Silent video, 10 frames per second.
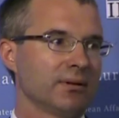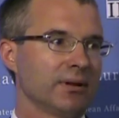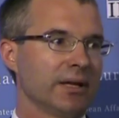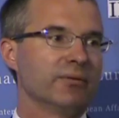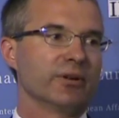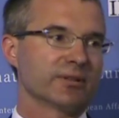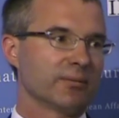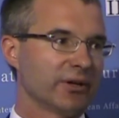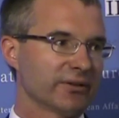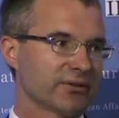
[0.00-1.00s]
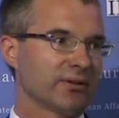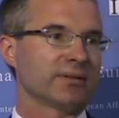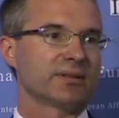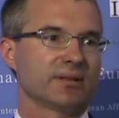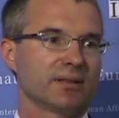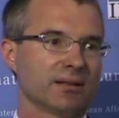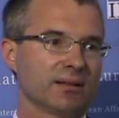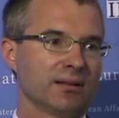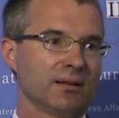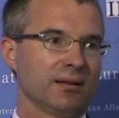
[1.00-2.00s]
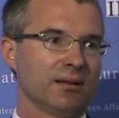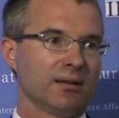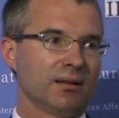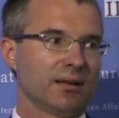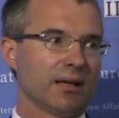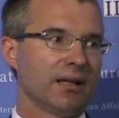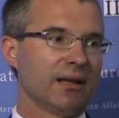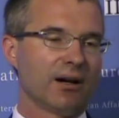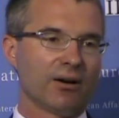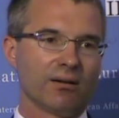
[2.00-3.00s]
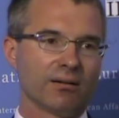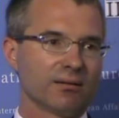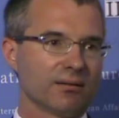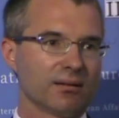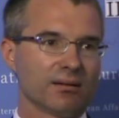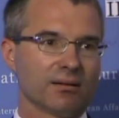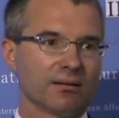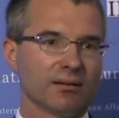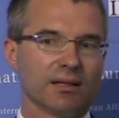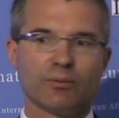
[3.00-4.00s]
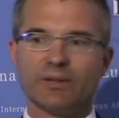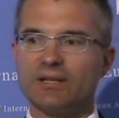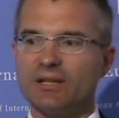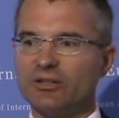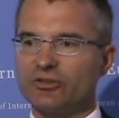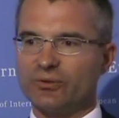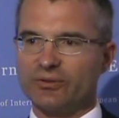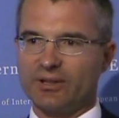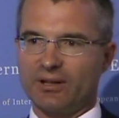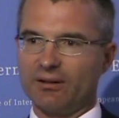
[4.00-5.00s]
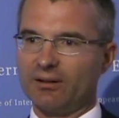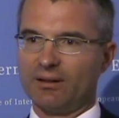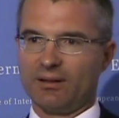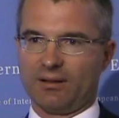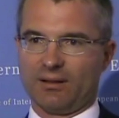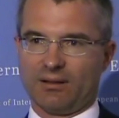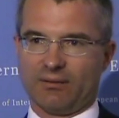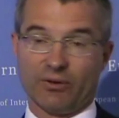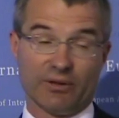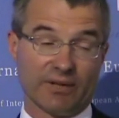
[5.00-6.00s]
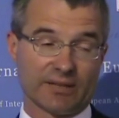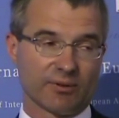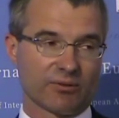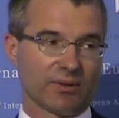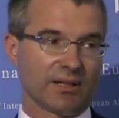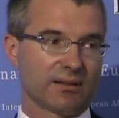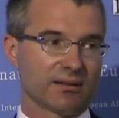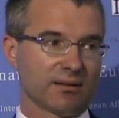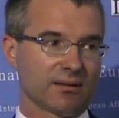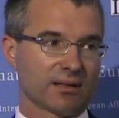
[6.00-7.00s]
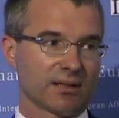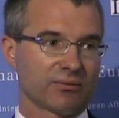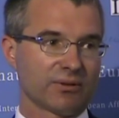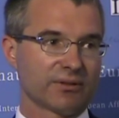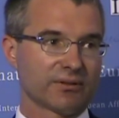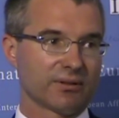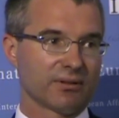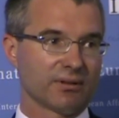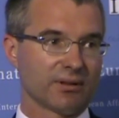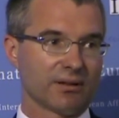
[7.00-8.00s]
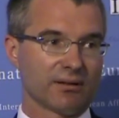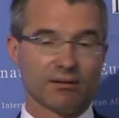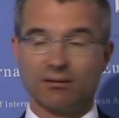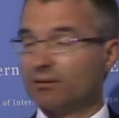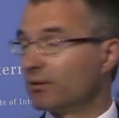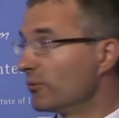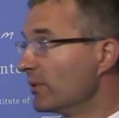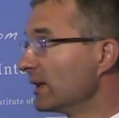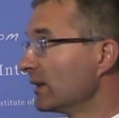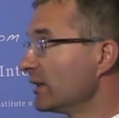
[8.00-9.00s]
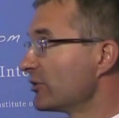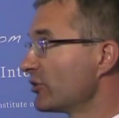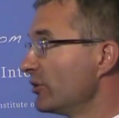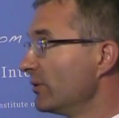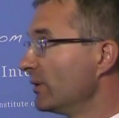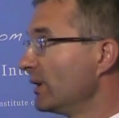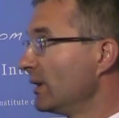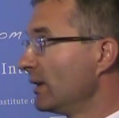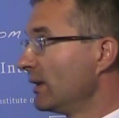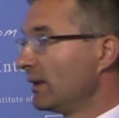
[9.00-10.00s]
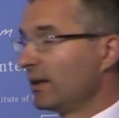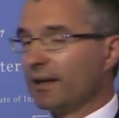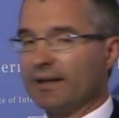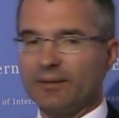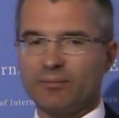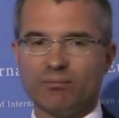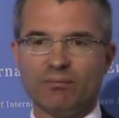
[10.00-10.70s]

It was about solvency. And now liquidity issues are, for investment grade uh, countries, uh, a real issue. And that